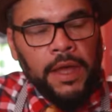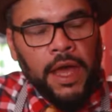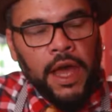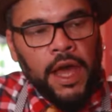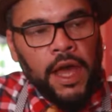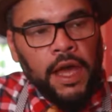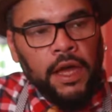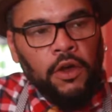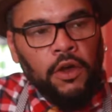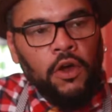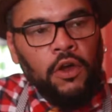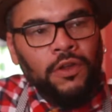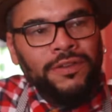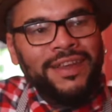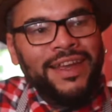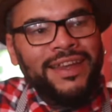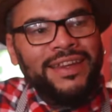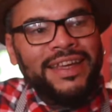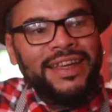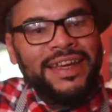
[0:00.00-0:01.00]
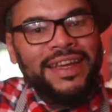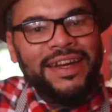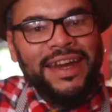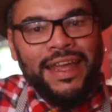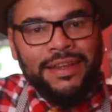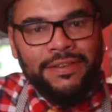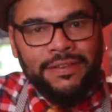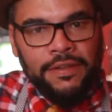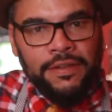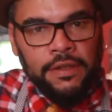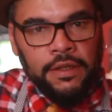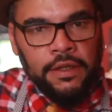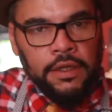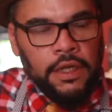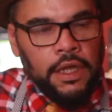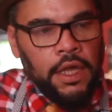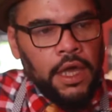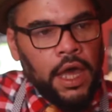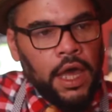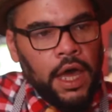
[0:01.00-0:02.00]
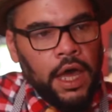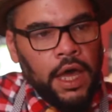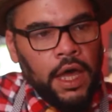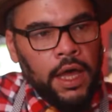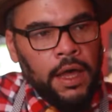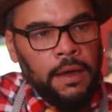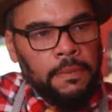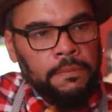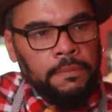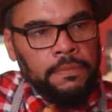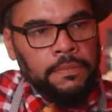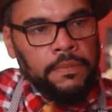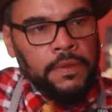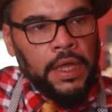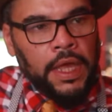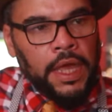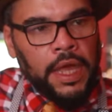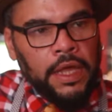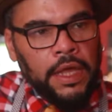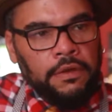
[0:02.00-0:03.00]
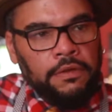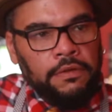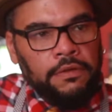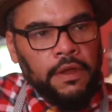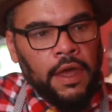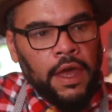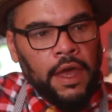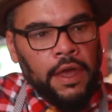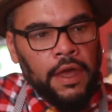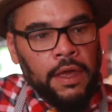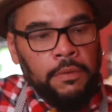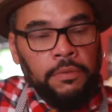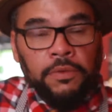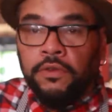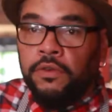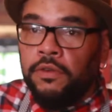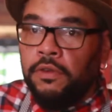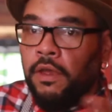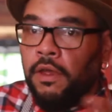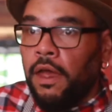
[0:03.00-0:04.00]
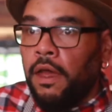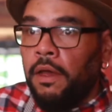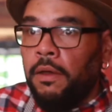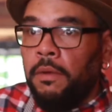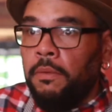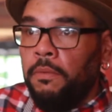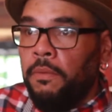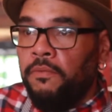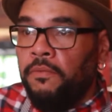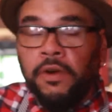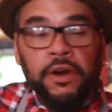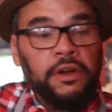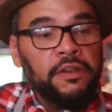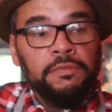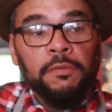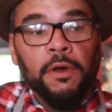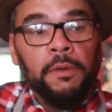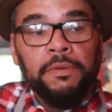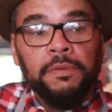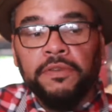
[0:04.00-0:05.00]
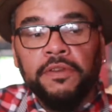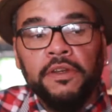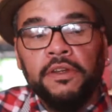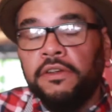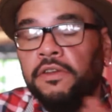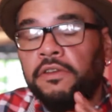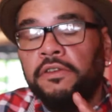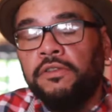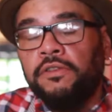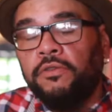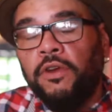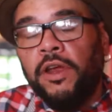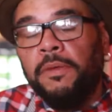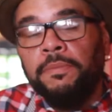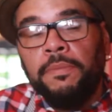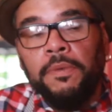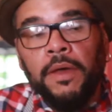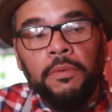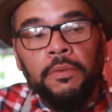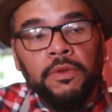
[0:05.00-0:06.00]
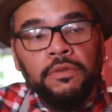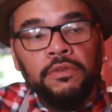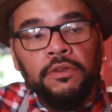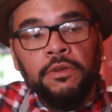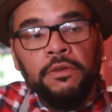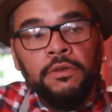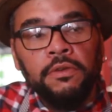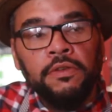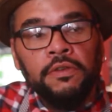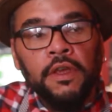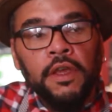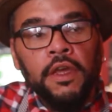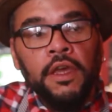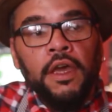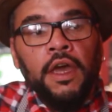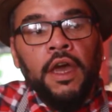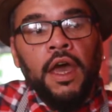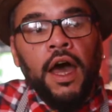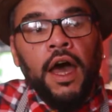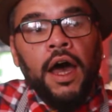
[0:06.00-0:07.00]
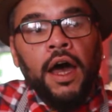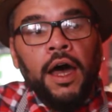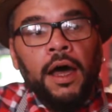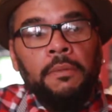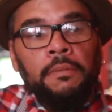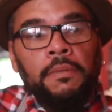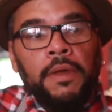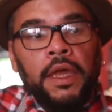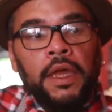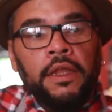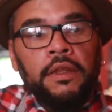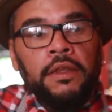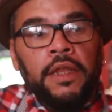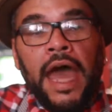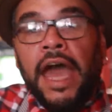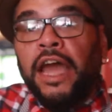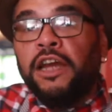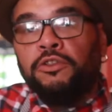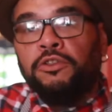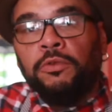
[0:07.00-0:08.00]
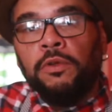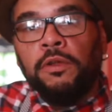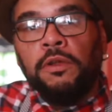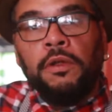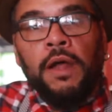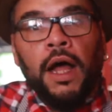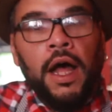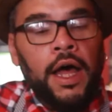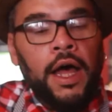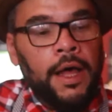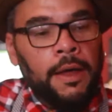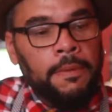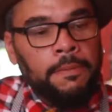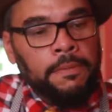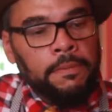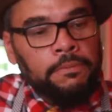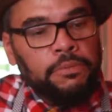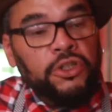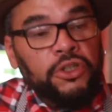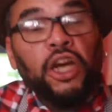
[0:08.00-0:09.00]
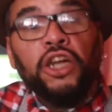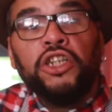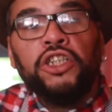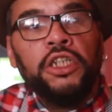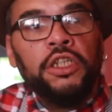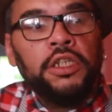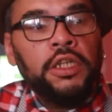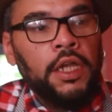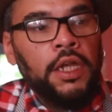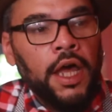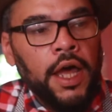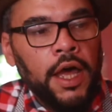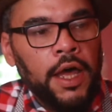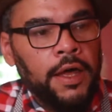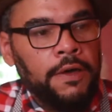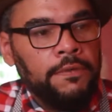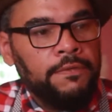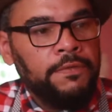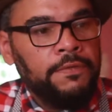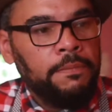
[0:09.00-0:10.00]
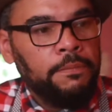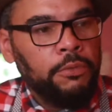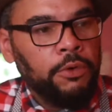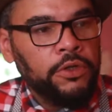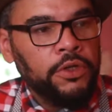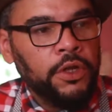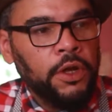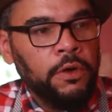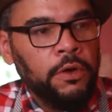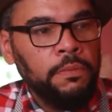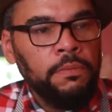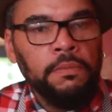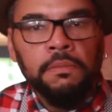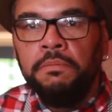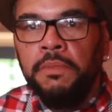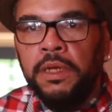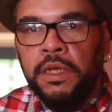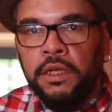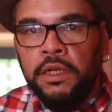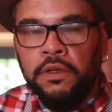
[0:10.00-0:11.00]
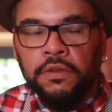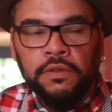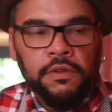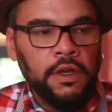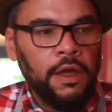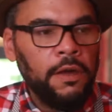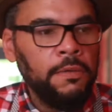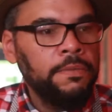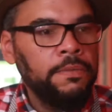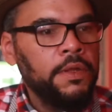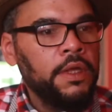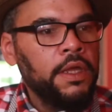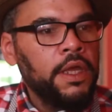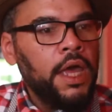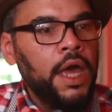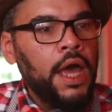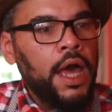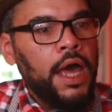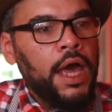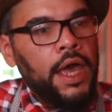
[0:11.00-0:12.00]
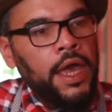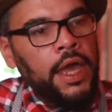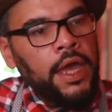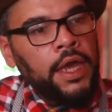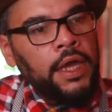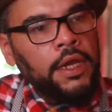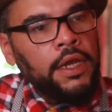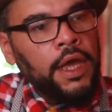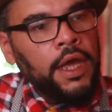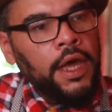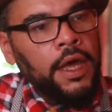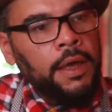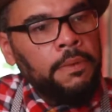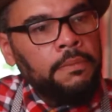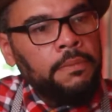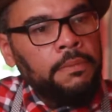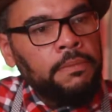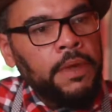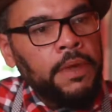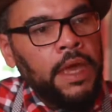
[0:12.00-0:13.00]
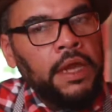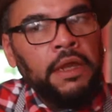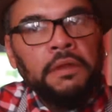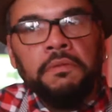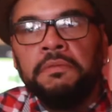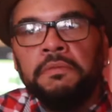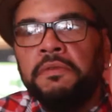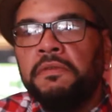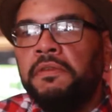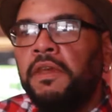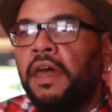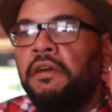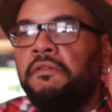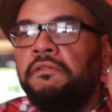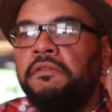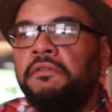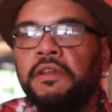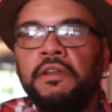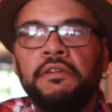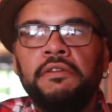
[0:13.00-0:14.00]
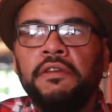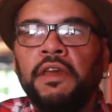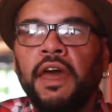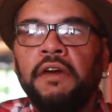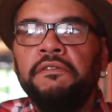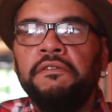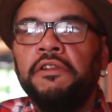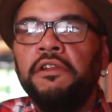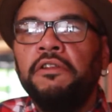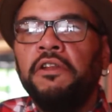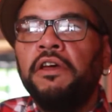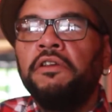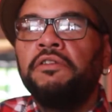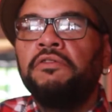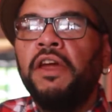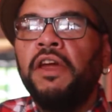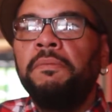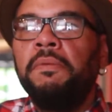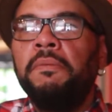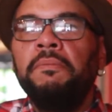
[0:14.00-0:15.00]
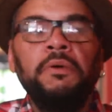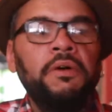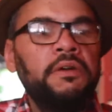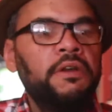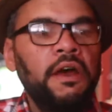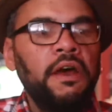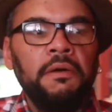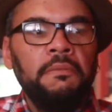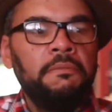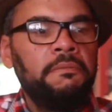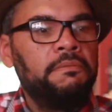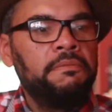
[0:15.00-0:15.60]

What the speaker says: called Negrette. It was a very small percentage of this grape was used in the actual production of Bordeaux many years ago, and it's kind of the lost grape of Bordeaux.